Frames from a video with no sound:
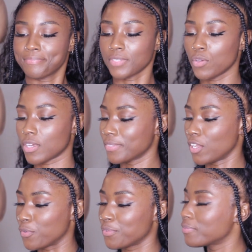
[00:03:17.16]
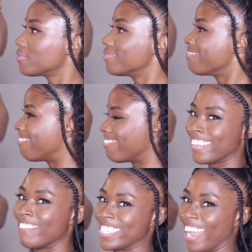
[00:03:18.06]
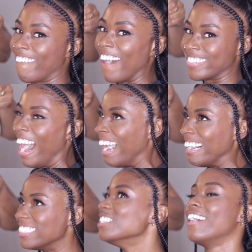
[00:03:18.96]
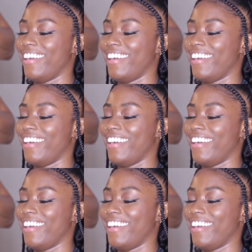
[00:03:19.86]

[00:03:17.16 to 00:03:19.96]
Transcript: I was super in love. Couldn't contain my excitement.